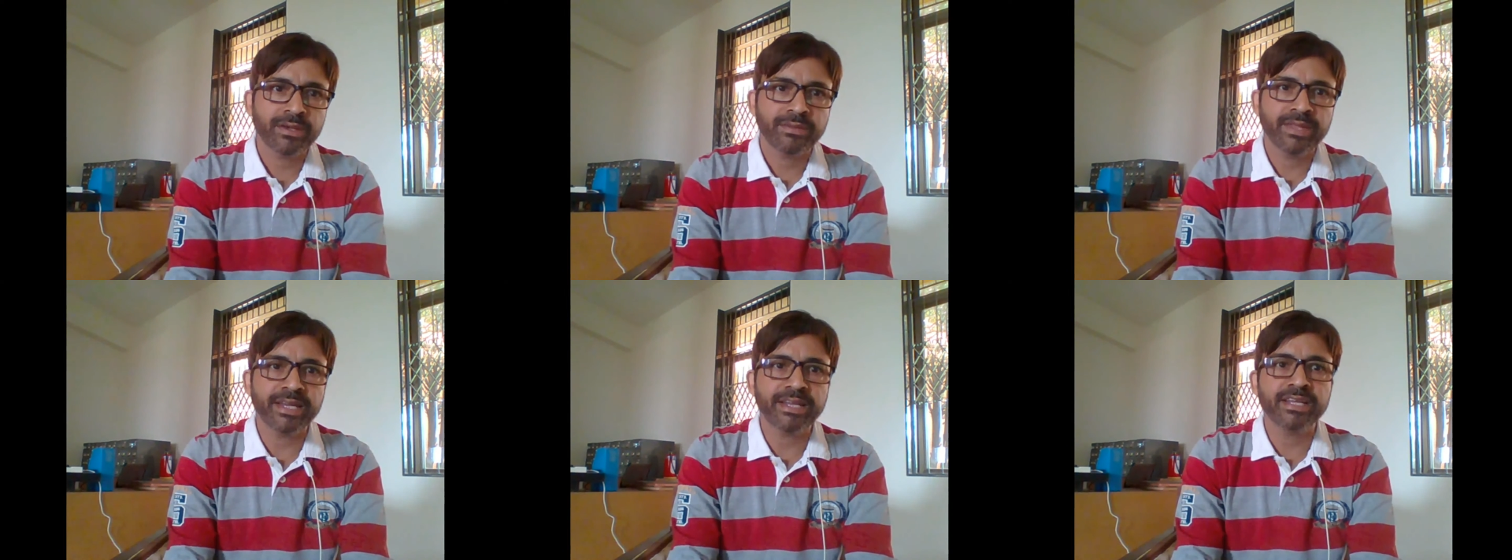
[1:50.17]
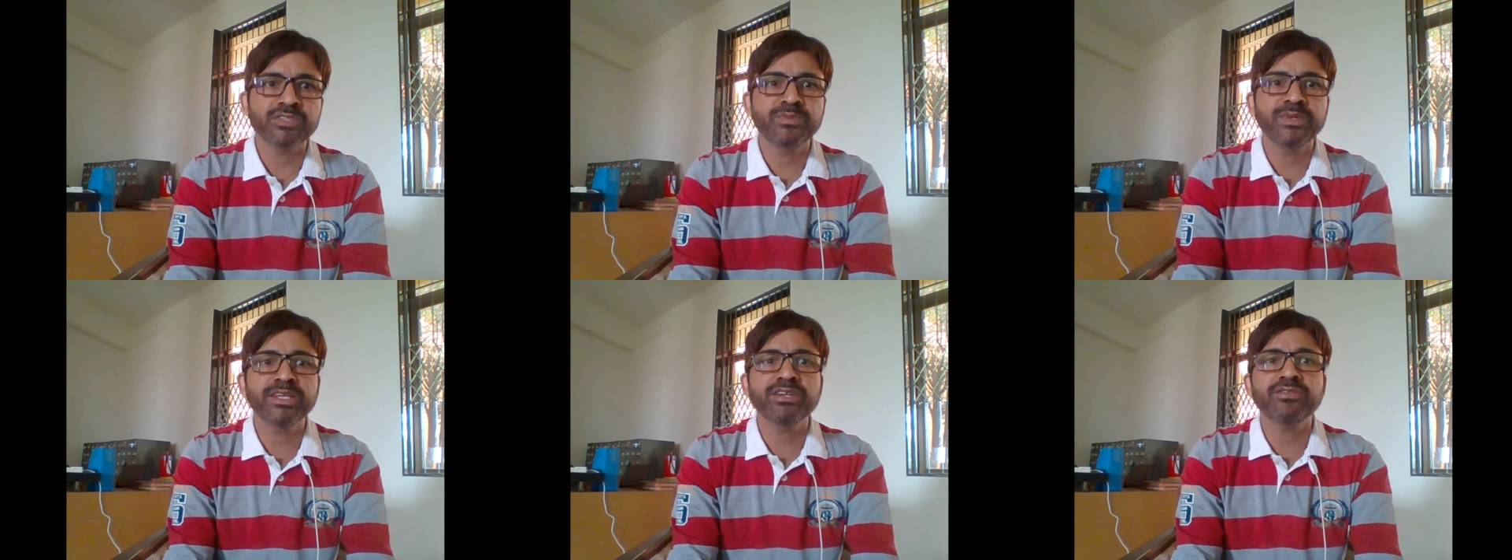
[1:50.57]
that has
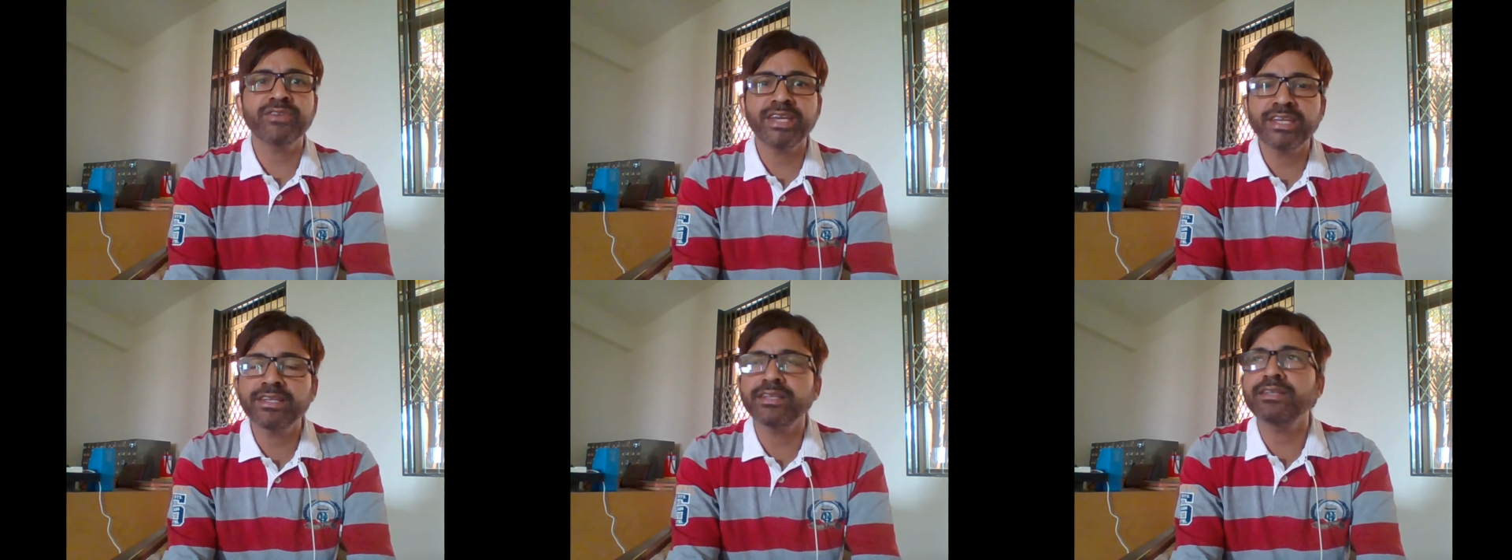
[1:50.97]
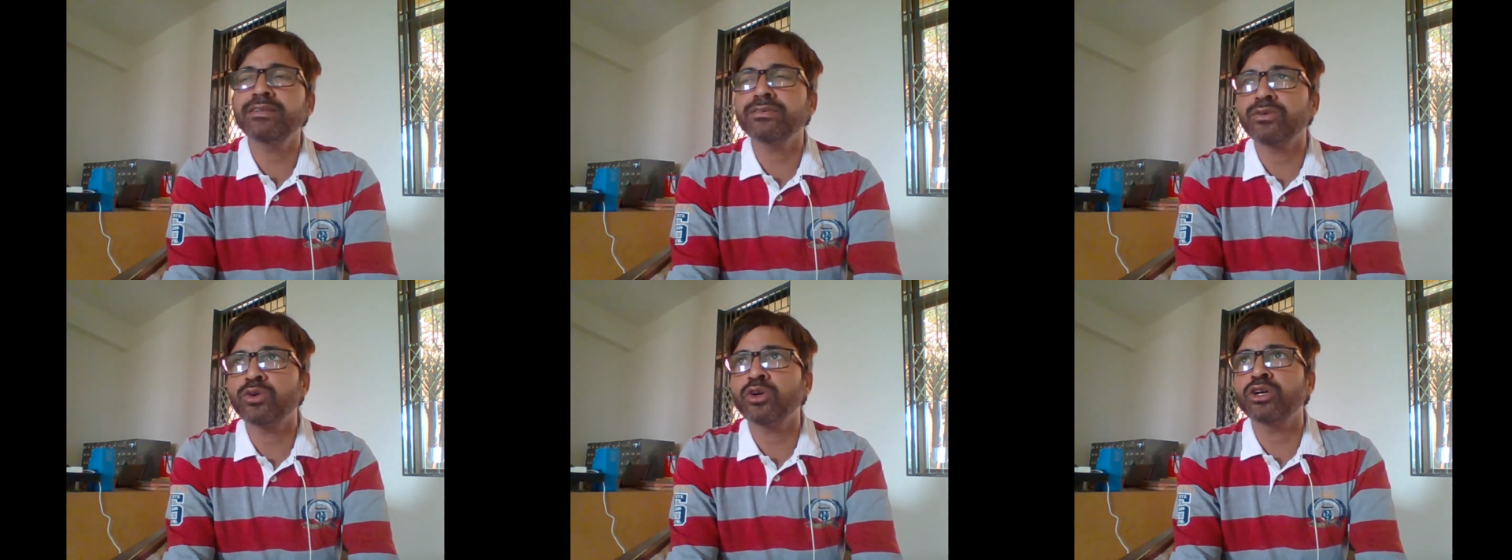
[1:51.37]
been created
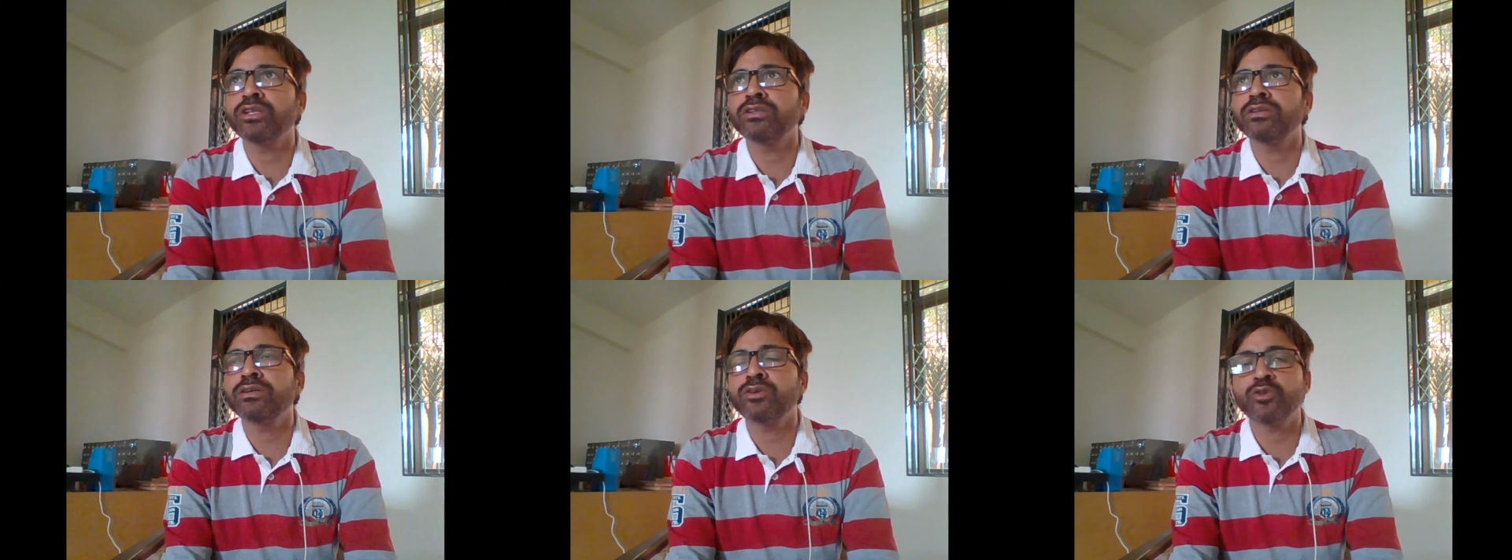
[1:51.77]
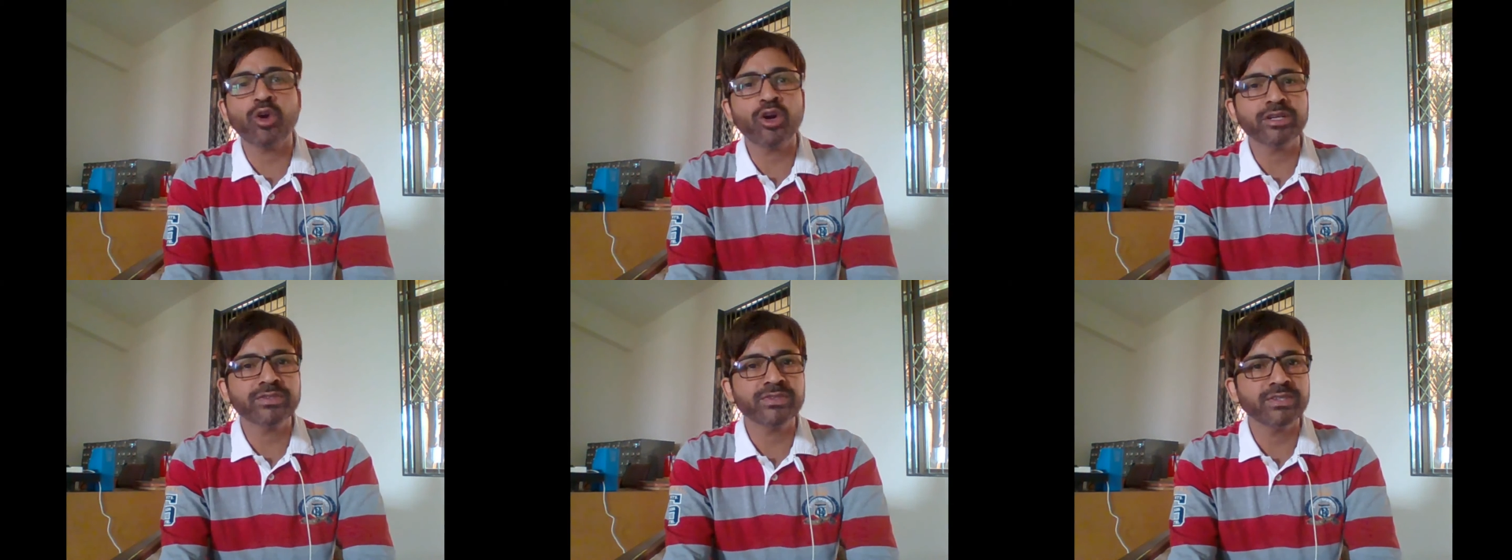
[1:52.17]
on
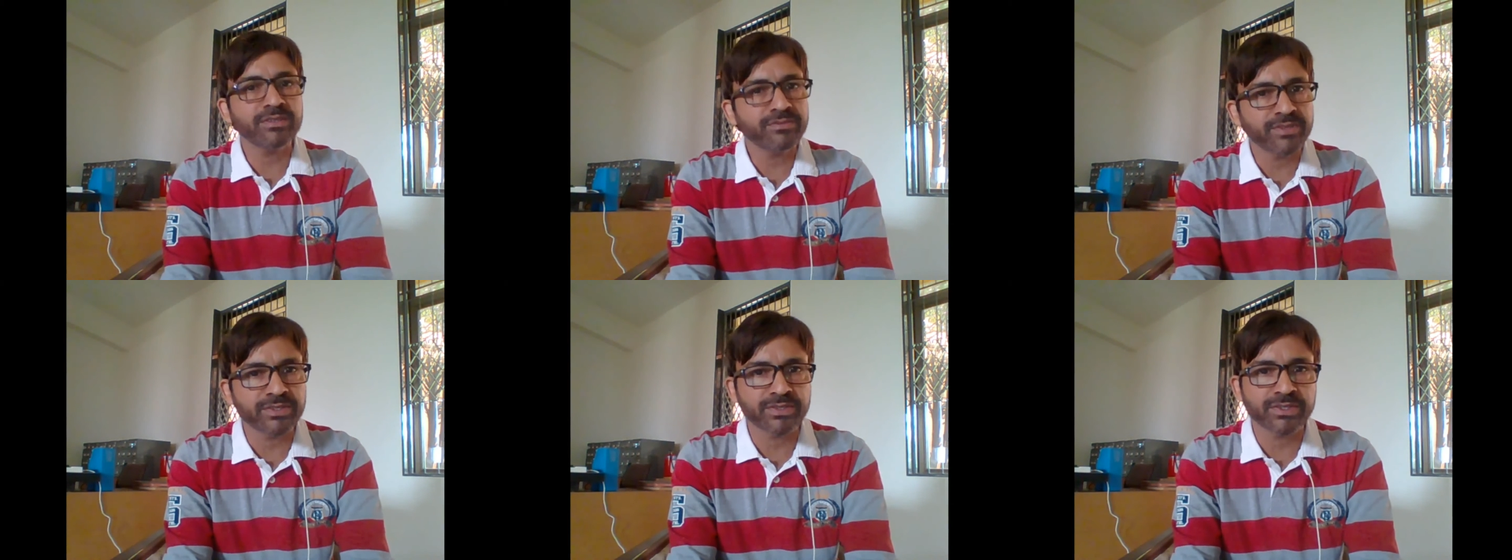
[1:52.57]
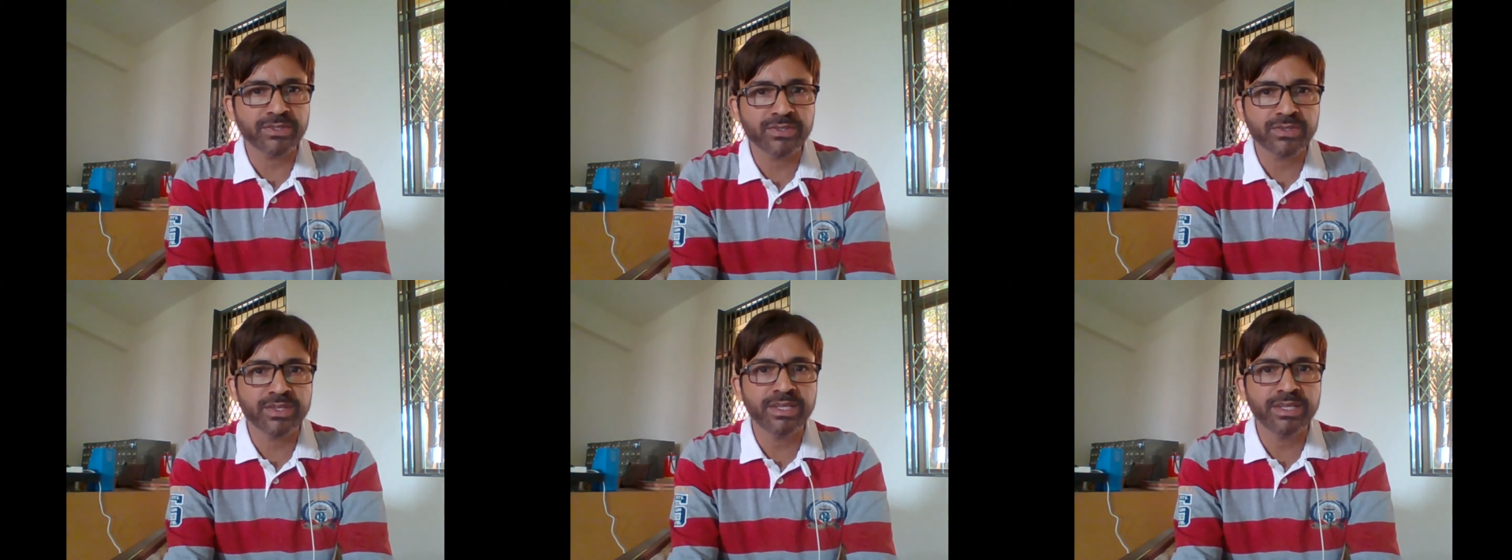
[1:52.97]
rock surfaces